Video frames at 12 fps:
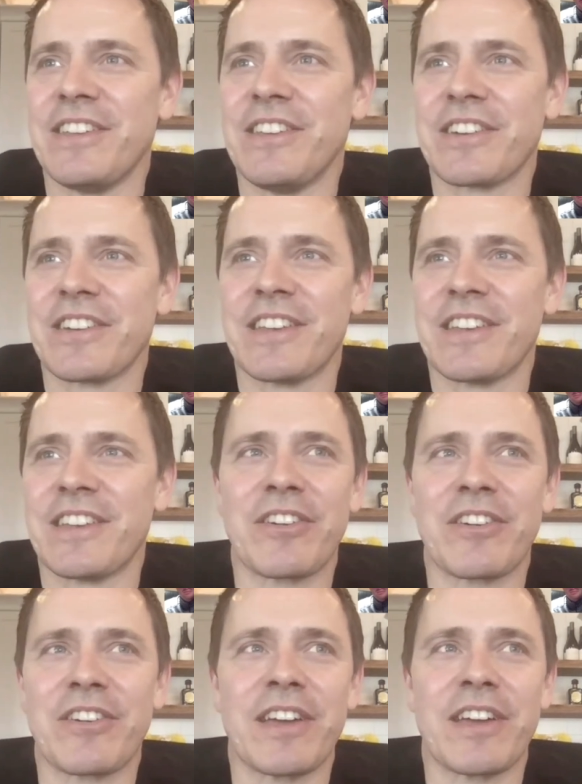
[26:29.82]
can have
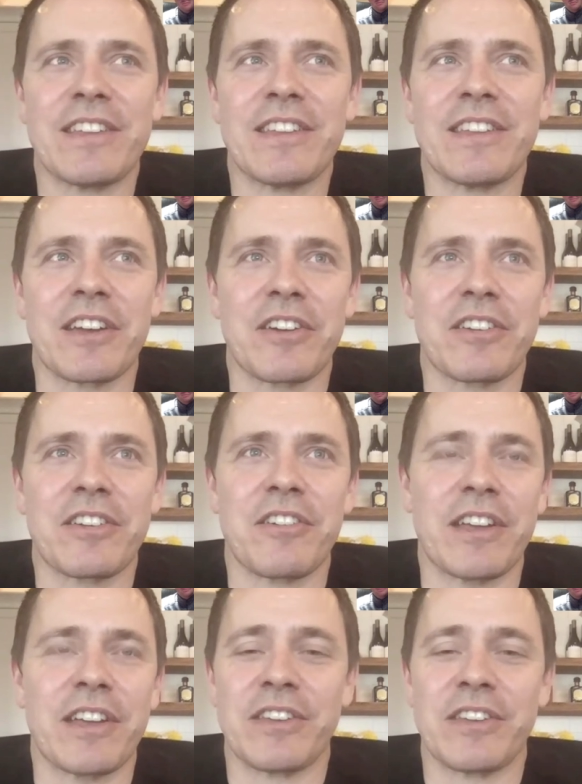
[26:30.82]
a
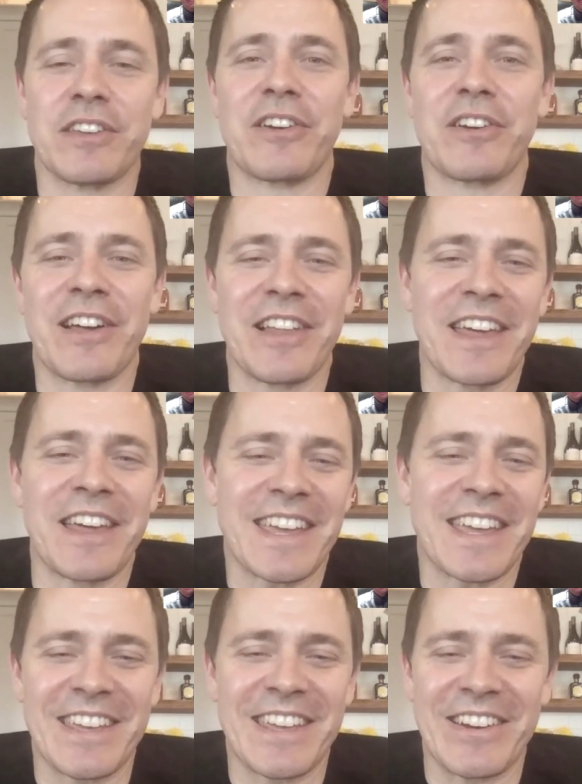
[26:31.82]
great dinner in LA,
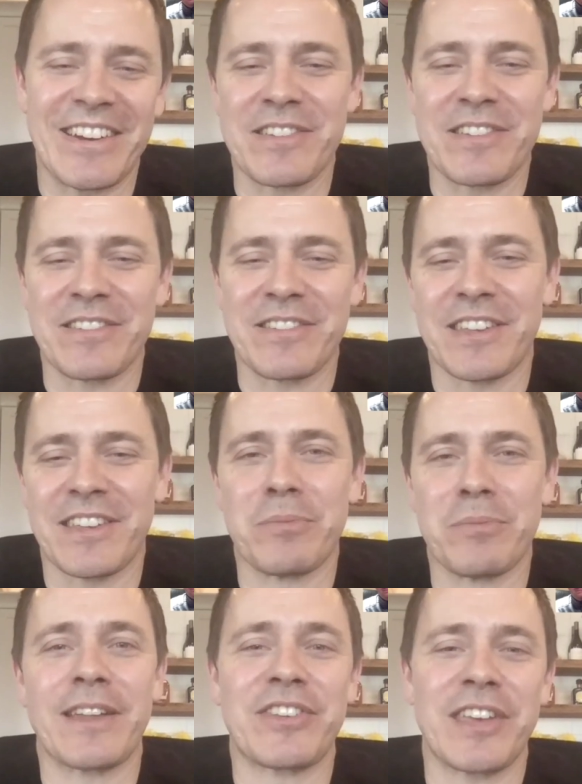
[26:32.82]
and you don't
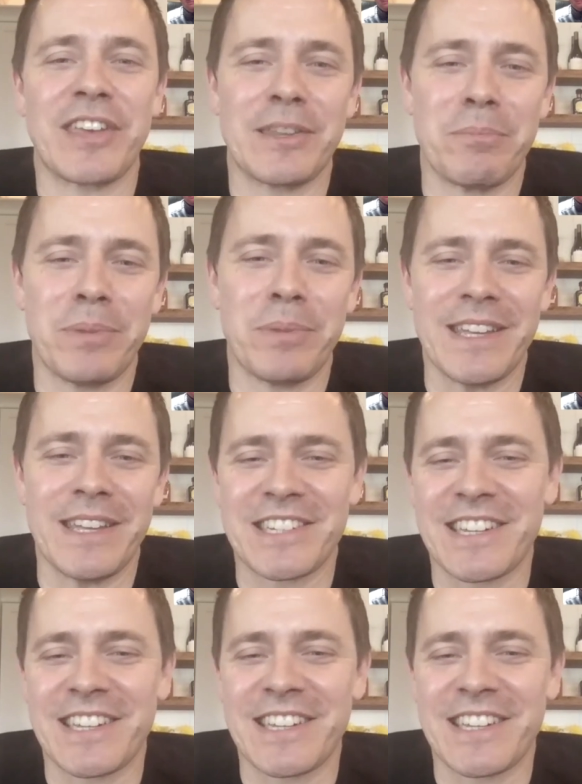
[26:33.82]
mind seeing the beach.